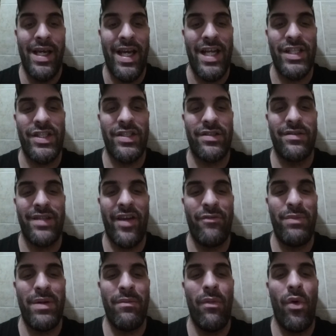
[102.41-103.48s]
it's
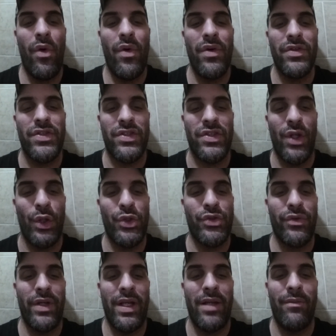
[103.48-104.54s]
they've been more
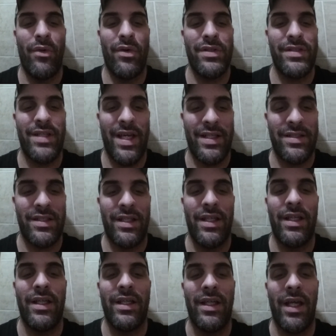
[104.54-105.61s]
sultry, more
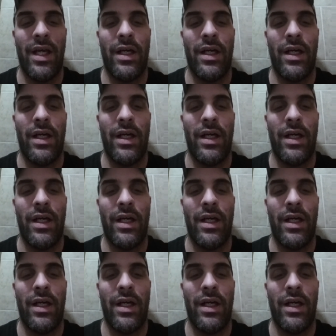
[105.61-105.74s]
sexy.